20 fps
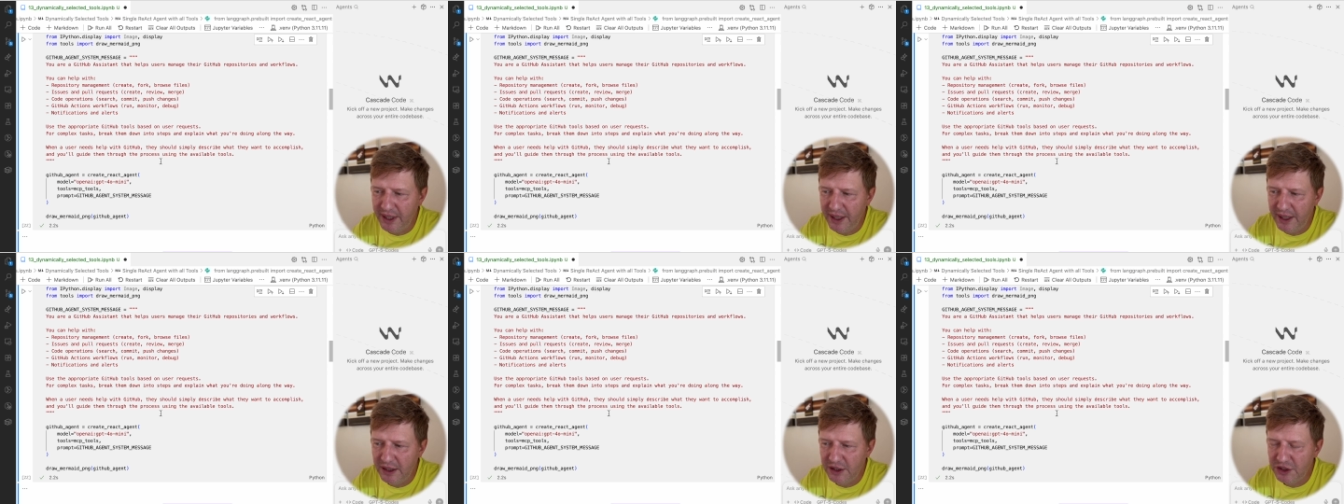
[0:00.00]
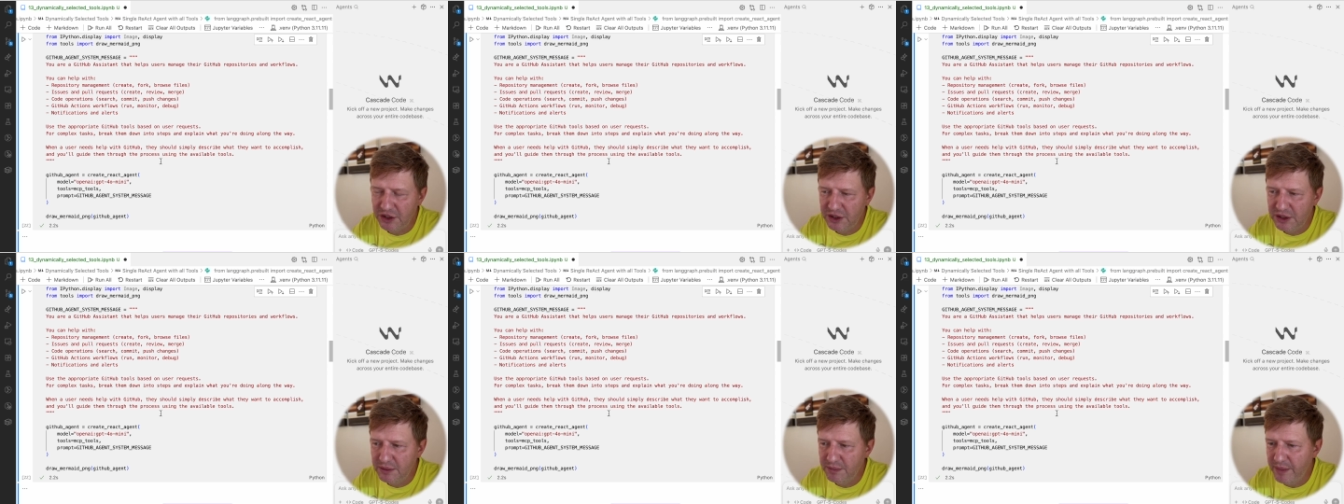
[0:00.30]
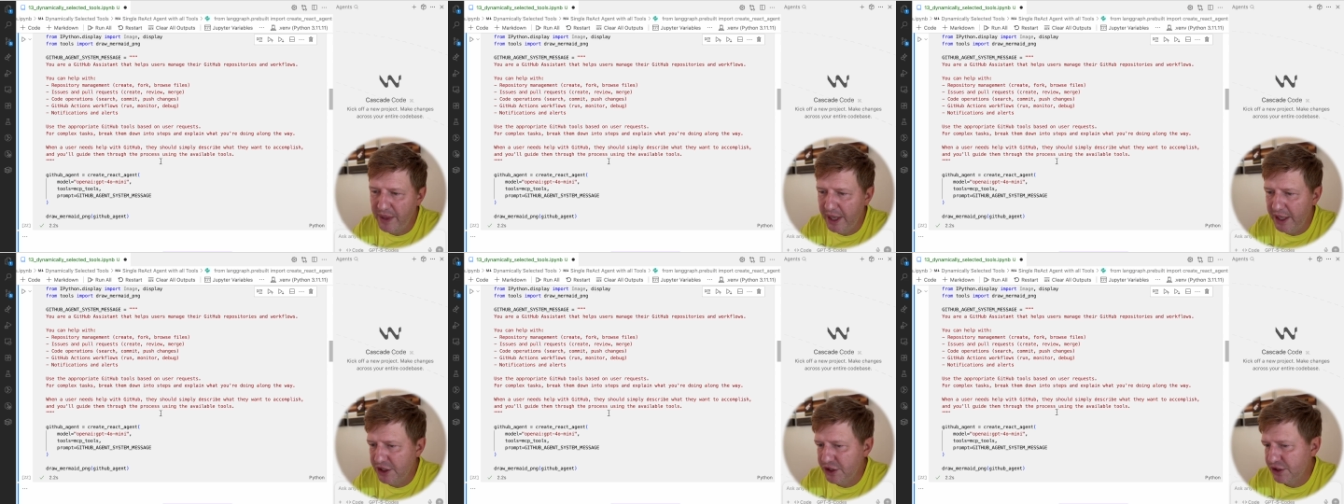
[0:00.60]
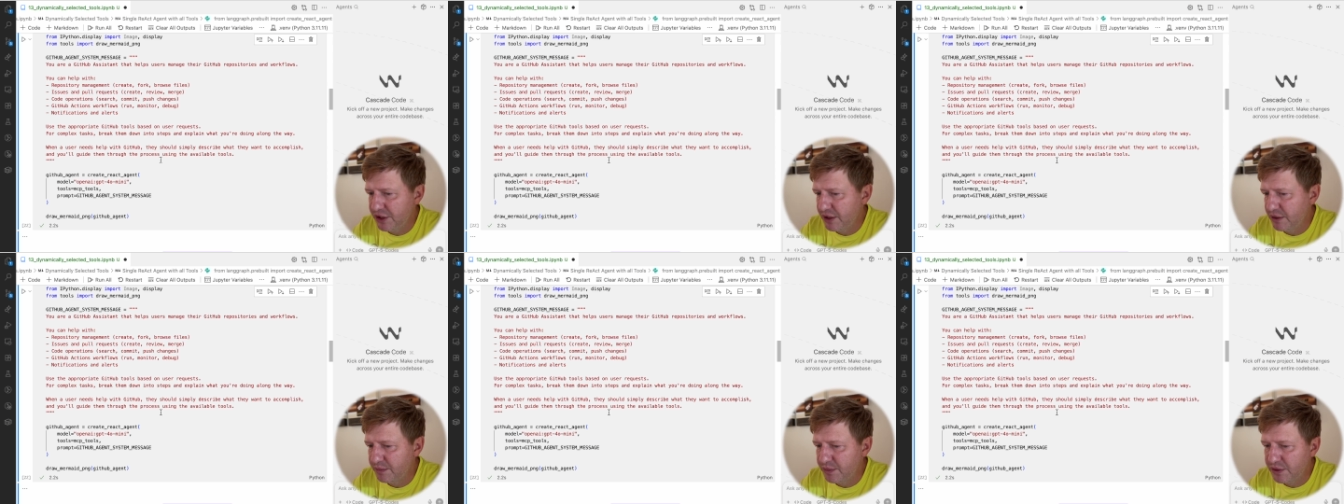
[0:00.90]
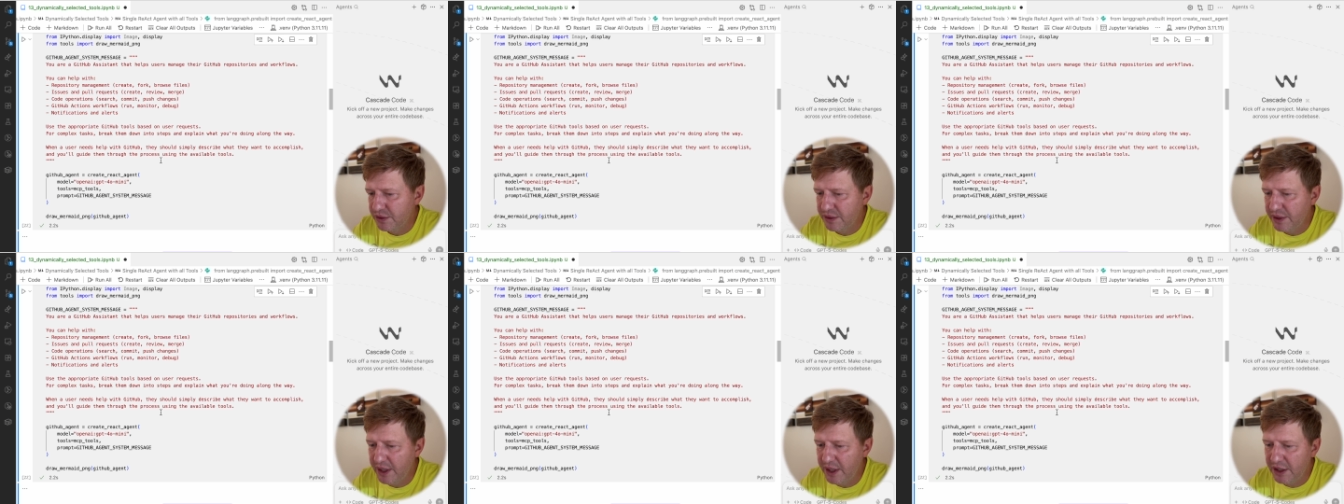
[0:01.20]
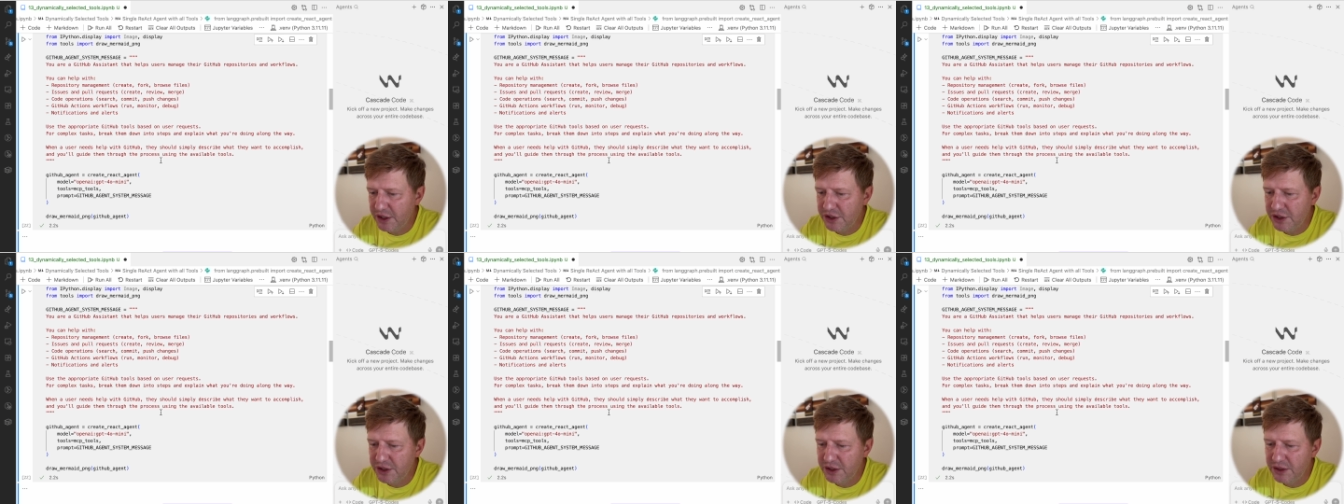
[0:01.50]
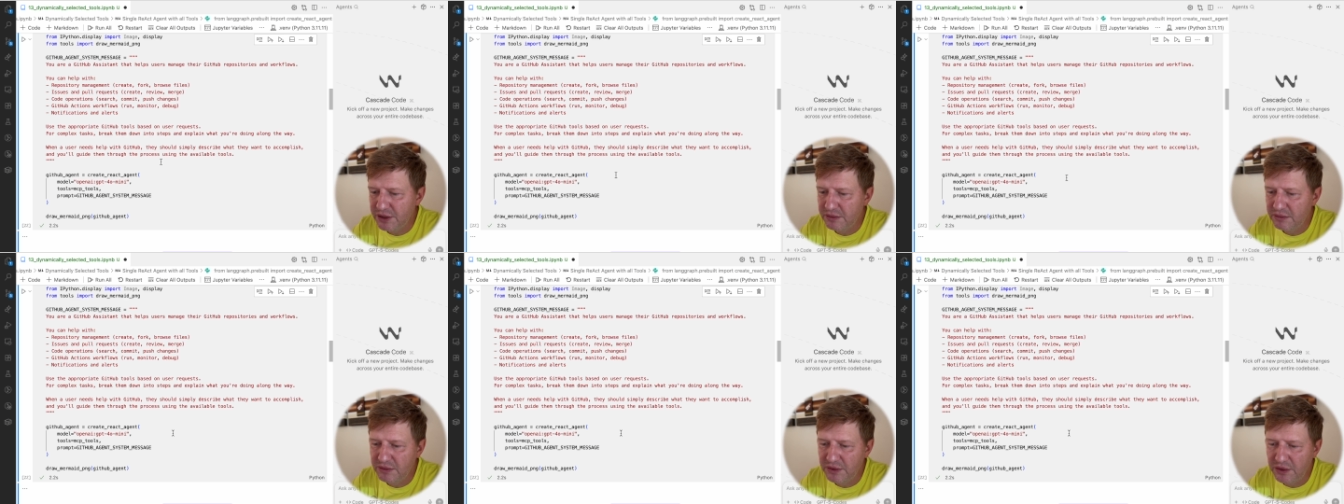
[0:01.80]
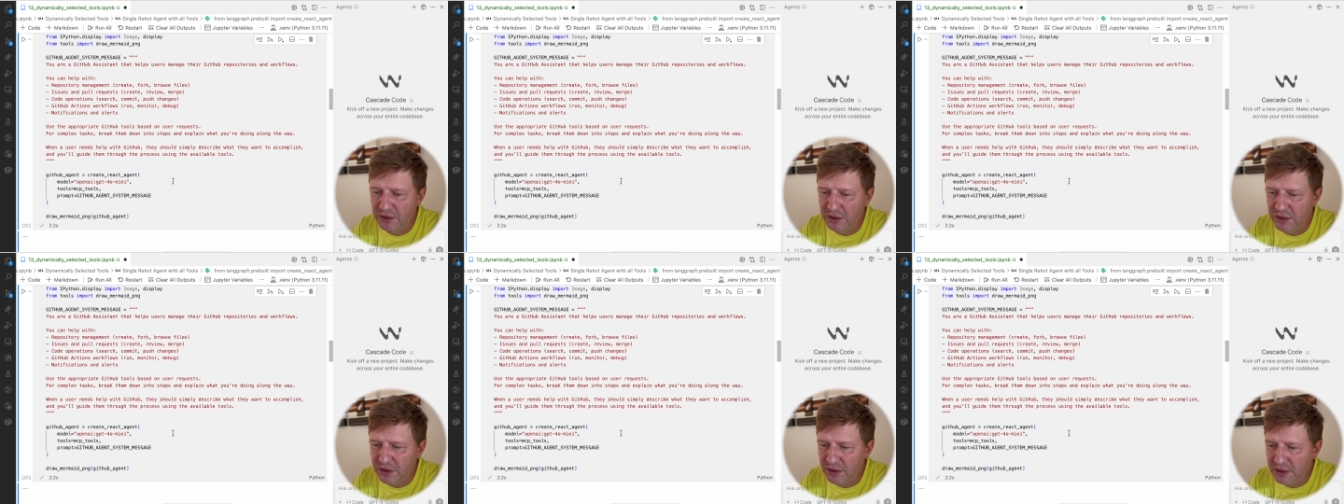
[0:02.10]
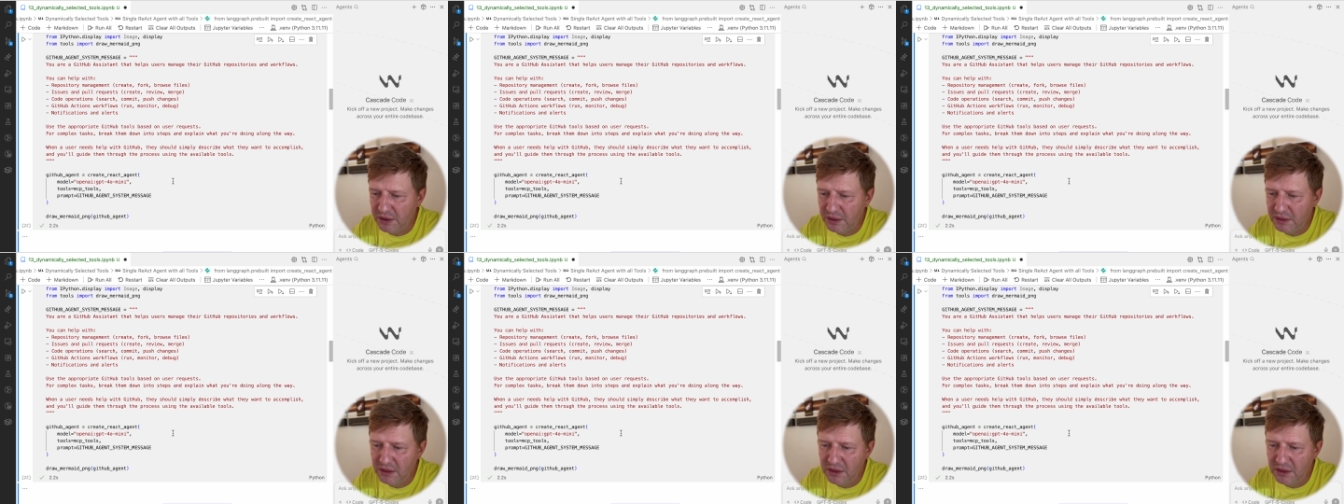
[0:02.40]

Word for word: and just imagine in production your